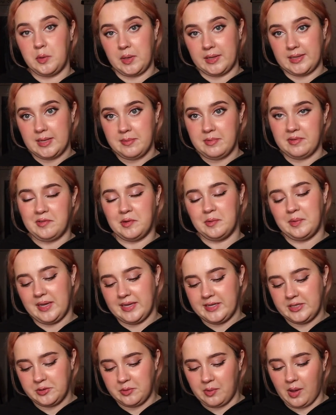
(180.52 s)
quickly before we get
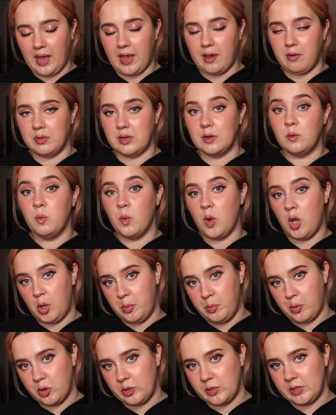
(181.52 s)
into our wall
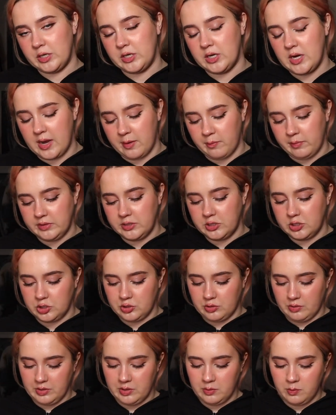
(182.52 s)
border, I want to
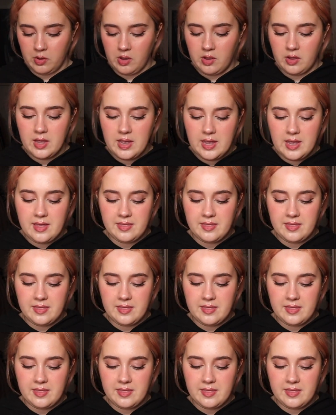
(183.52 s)
show you all